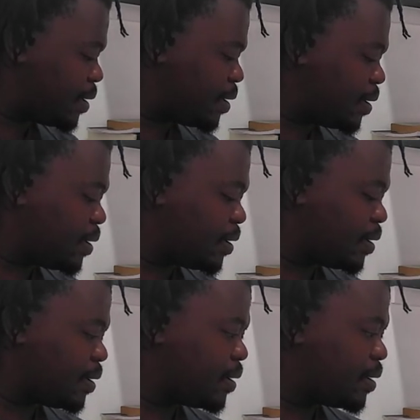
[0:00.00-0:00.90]

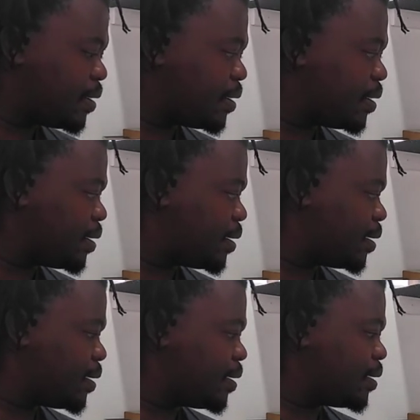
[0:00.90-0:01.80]

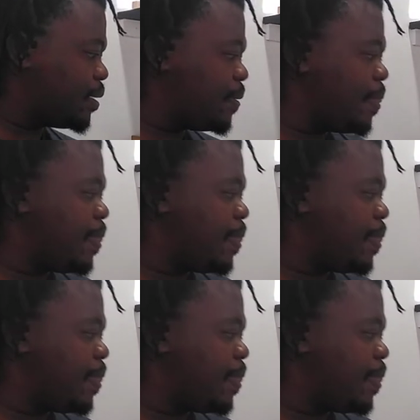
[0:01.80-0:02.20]
Nobody speaks.